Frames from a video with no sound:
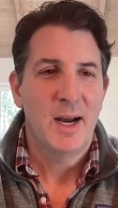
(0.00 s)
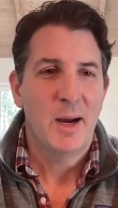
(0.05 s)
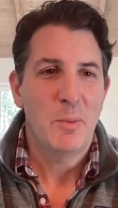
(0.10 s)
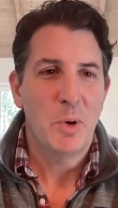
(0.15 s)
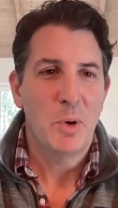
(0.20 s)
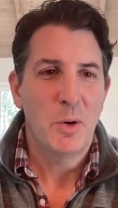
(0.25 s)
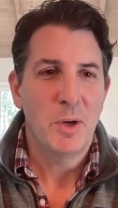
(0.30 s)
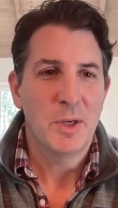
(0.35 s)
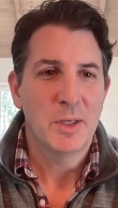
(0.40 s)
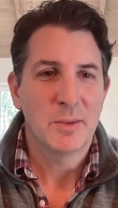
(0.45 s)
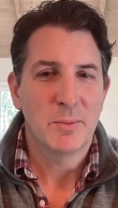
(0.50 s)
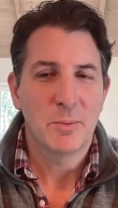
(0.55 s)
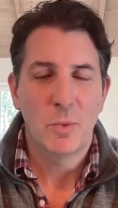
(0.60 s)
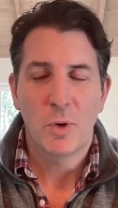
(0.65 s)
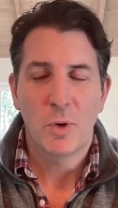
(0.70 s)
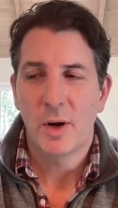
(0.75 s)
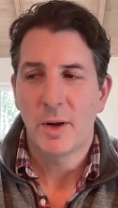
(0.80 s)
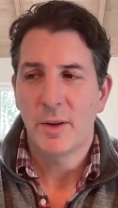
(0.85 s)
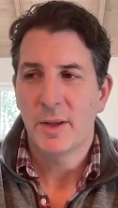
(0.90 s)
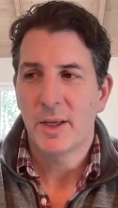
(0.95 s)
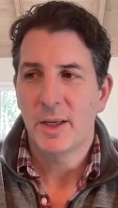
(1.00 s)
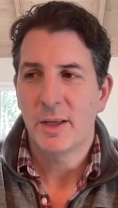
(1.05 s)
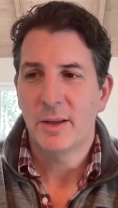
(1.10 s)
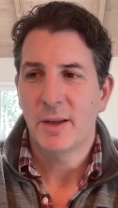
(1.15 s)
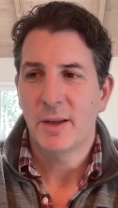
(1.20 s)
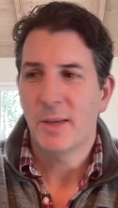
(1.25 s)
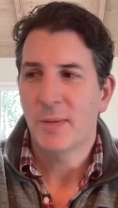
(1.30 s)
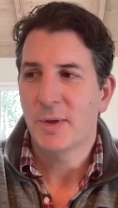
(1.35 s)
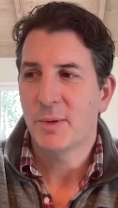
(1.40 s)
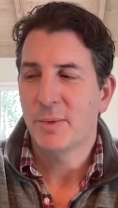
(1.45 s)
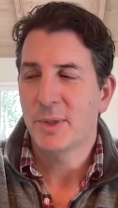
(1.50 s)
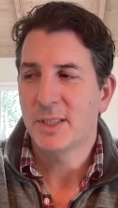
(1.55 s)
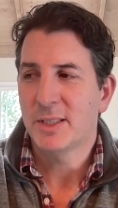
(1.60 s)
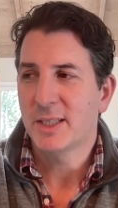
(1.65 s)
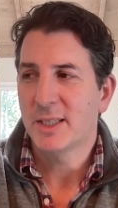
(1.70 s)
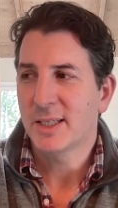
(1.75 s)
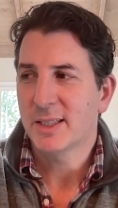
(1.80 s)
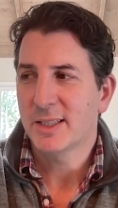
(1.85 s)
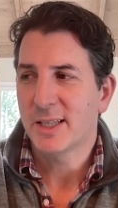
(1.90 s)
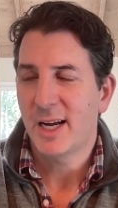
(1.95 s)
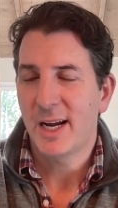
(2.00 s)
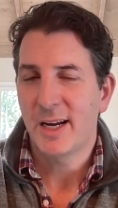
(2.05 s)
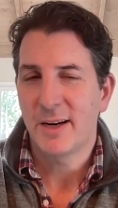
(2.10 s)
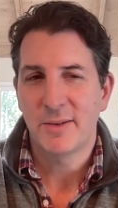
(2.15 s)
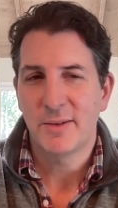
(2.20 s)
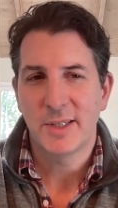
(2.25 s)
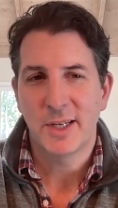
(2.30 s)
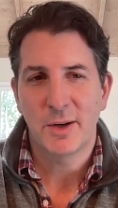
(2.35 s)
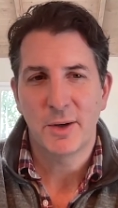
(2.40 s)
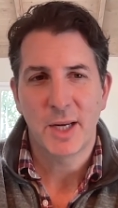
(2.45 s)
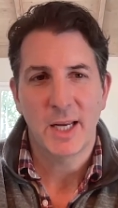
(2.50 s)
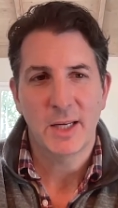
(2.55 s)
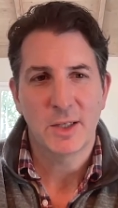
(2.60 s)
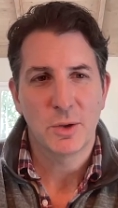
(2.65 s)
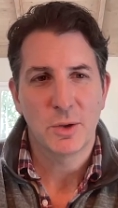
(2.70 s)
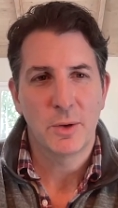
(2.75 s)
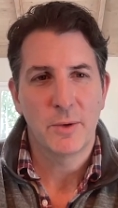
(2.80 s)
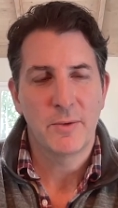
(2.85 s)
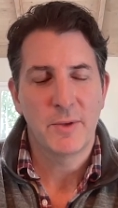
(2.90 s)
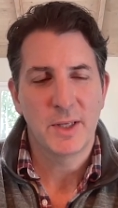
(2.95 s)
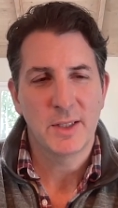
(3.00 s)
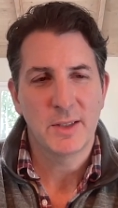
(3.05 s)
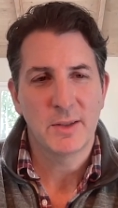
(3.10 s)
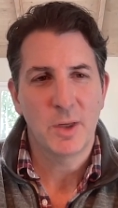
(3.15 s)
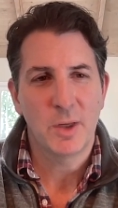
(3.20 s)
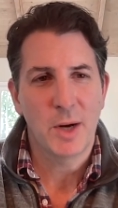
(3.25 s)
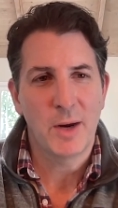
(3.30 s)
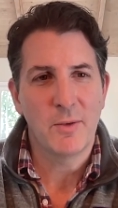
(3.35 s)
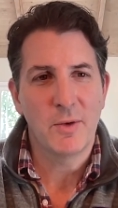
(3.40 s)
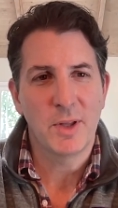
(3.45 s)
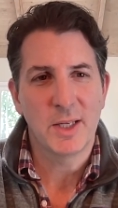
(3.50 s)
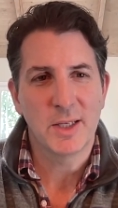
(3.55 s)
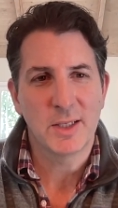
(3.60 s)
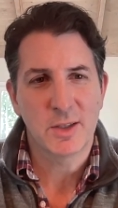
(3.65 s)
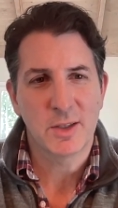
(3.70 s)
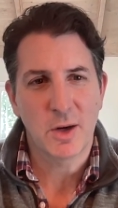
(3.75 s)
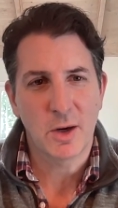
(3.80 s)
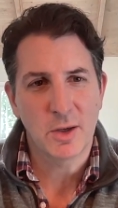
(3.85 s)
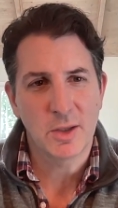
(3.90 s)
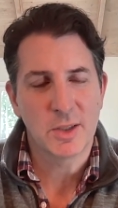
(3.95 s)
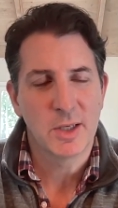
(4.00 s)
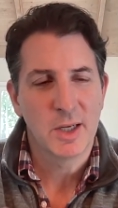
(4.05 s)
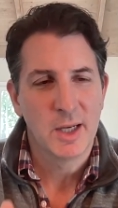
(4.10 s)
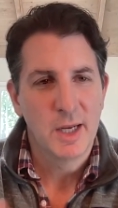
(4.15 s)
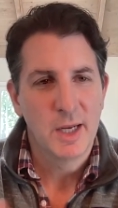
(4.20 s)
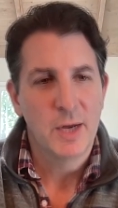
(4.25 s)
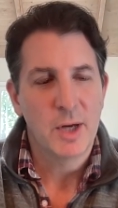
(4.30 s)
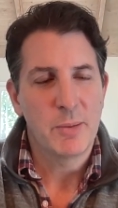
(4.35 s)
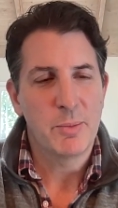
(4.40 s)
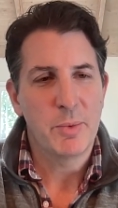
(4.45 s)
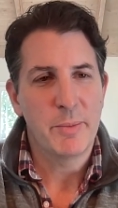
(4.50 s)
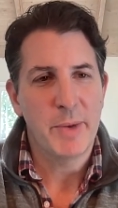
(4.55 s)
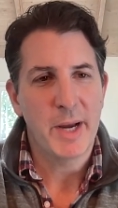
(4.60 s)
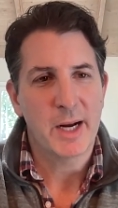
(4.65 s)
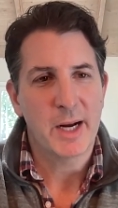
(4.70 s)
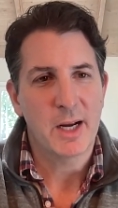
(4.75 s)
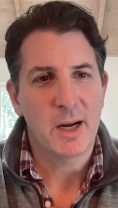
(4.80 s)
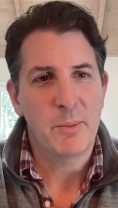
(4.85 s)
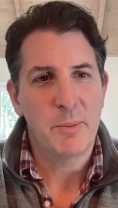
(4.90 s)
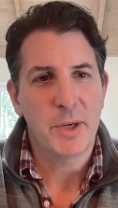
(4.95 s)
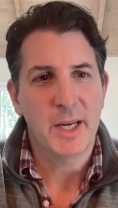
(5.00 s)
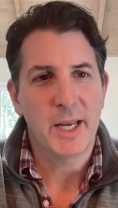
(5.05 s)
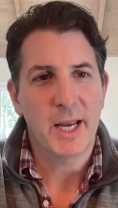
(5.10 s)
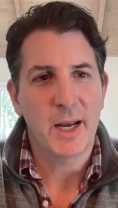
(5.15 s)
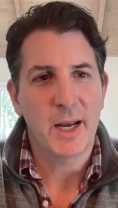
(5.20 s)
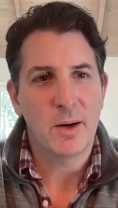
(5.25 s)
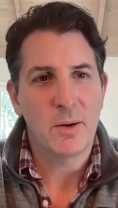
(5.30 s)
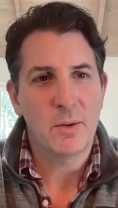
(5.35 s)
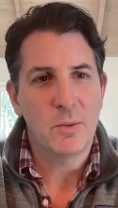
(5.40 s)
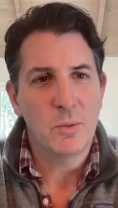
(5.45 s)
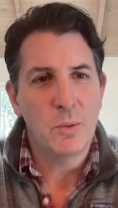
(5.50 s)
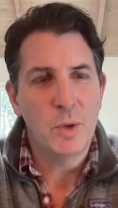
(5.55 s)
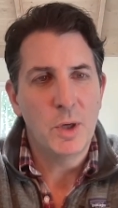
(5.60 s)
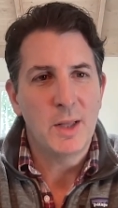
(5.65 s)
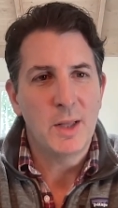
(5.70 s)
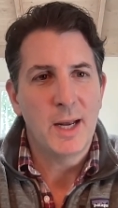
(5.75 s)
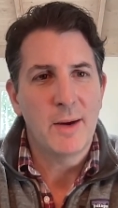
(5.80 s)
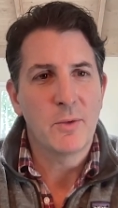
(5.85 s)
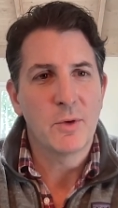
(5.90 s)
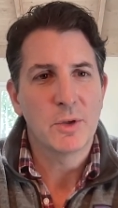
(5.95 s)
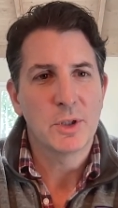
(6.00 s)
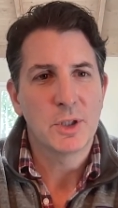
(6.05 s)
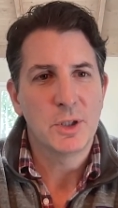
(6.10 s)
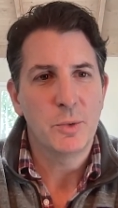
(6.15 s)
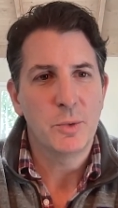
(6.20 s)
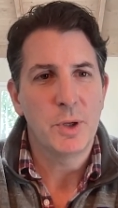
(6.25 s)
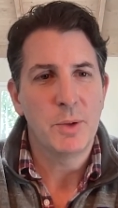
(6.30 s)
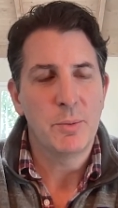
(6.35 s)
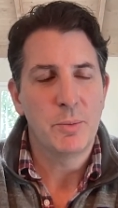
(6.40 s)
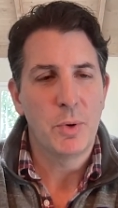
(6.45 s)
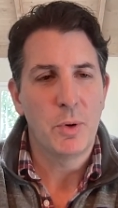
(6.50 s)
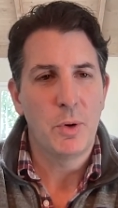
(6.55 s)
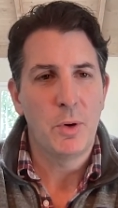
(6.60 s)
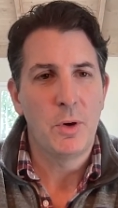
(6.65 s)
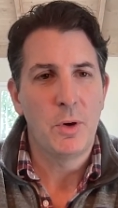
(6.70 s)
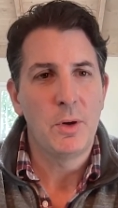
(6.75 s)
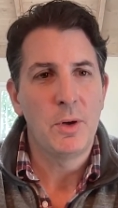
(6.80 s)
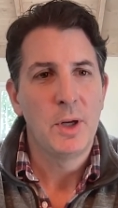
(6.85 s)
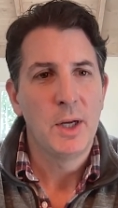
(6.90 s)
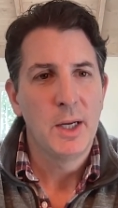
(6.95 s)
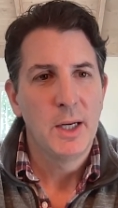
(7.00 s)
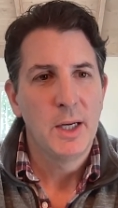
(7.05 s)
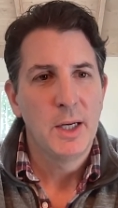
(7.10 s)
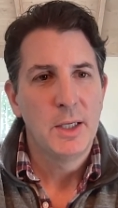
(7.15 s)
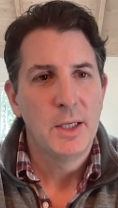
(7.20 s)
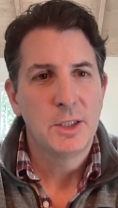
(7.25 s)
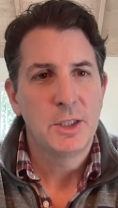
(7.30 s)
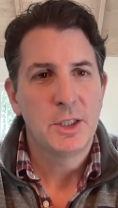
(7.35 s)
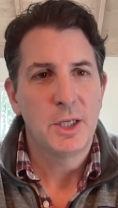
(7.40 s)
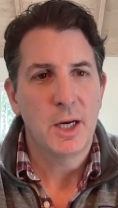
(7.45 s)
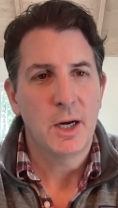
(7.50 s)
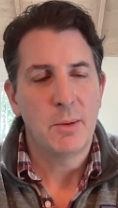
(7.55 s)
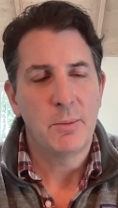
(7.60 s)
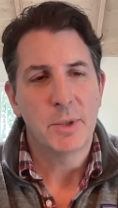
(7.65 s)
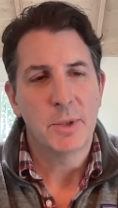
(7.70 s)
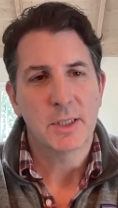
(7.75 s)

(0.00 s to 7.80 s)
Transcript: I'm always more on the optimistic side of saying, okay, so if this, whenever this starts creeping back up again, what levers do we pull to help